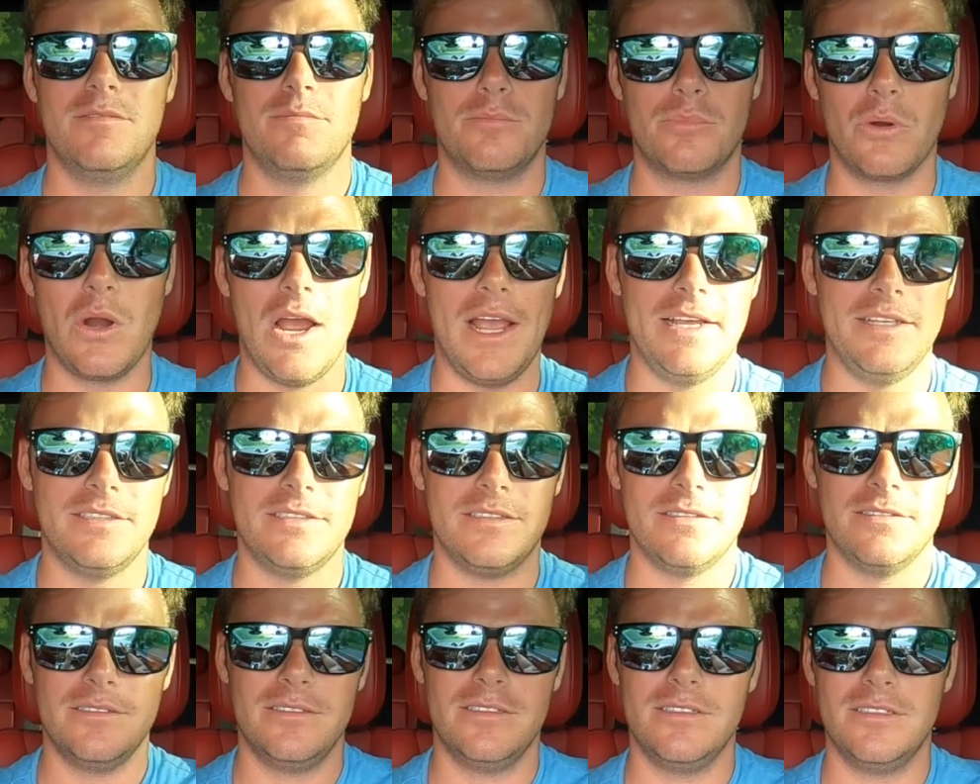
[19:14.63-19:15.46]

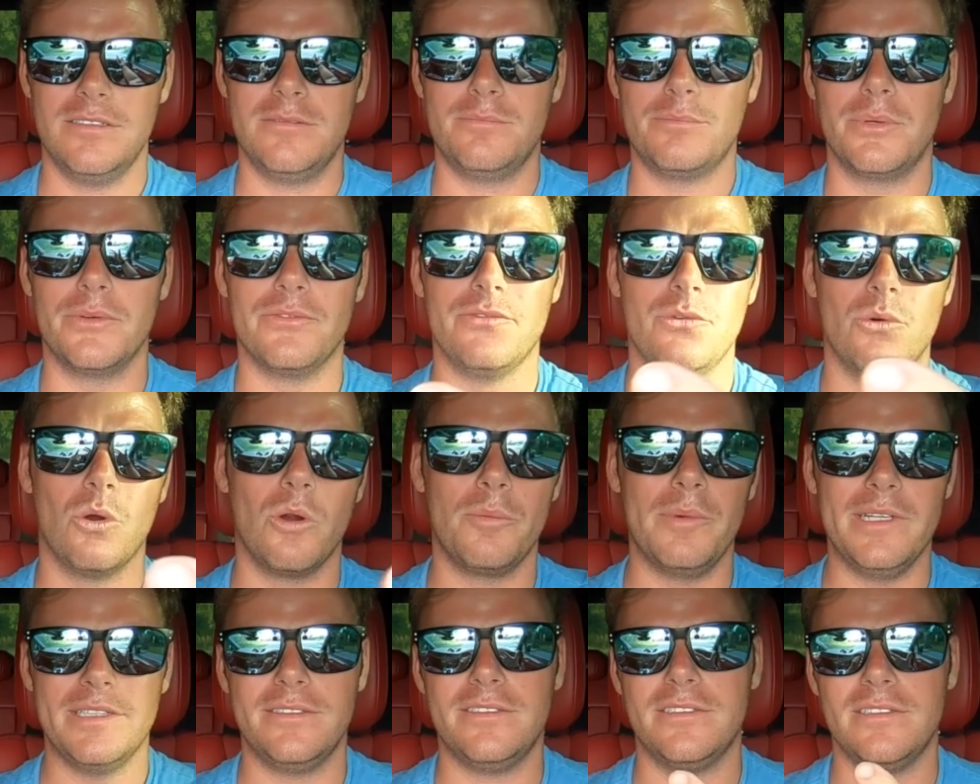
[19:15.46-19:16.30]
Price,
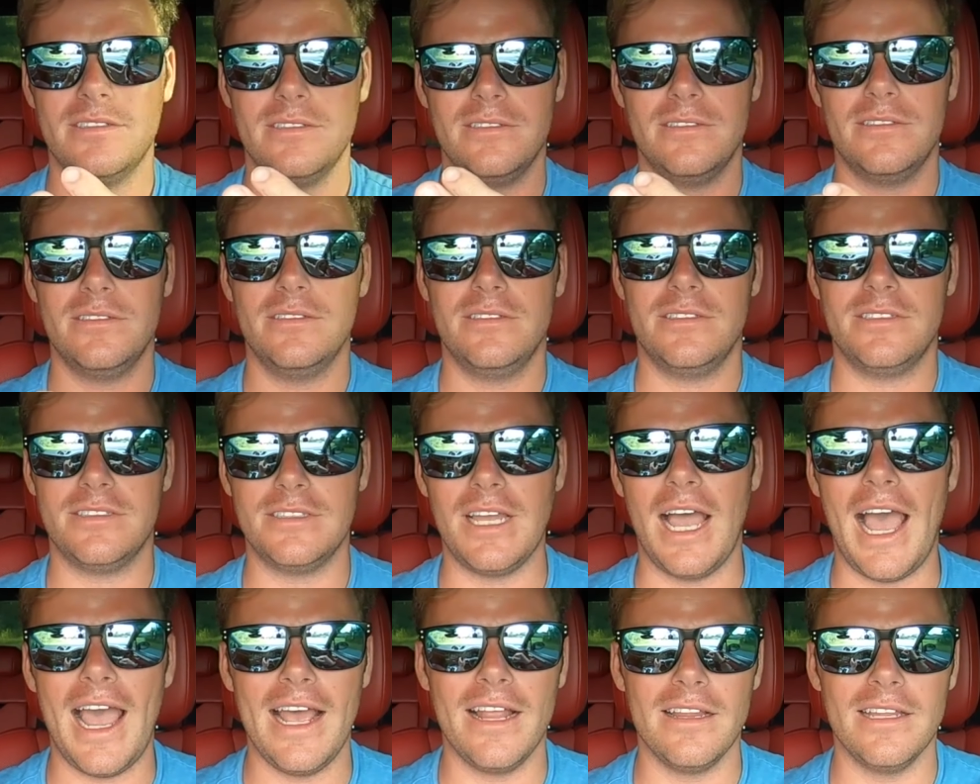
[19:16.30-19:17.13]
performance,
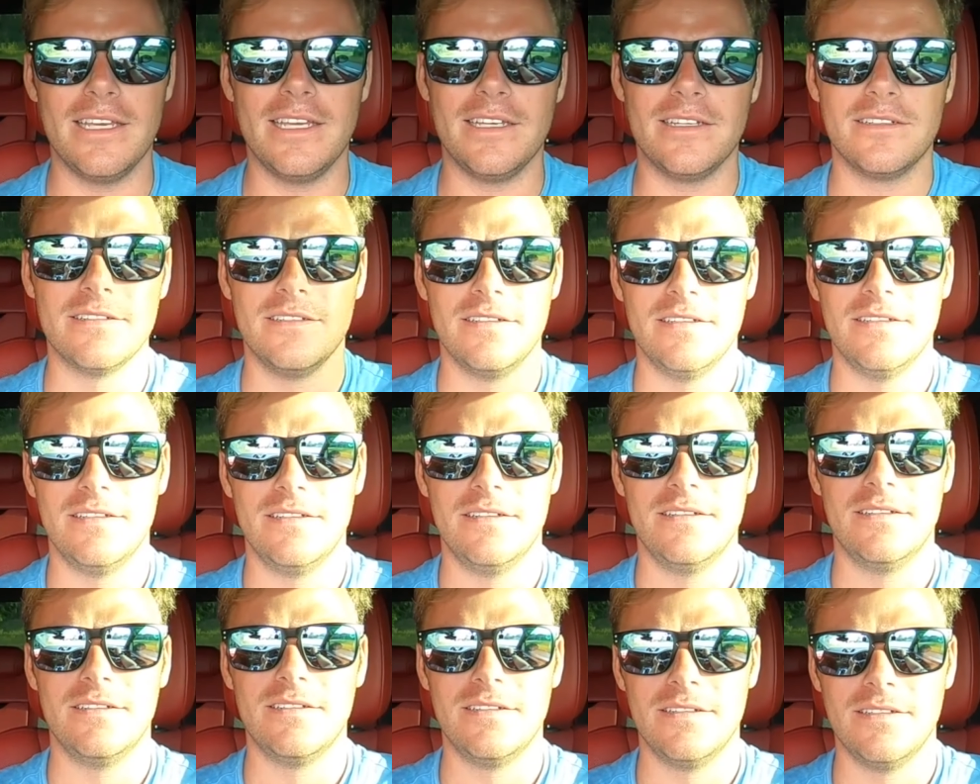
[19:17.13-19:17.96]

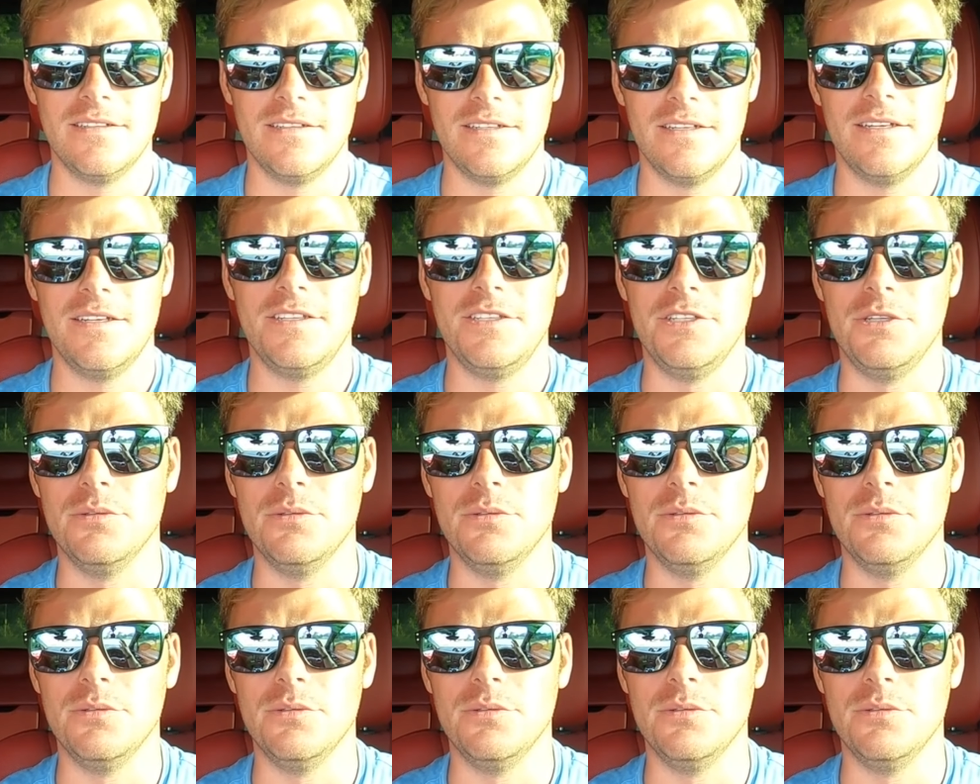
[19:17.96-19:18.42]
styling,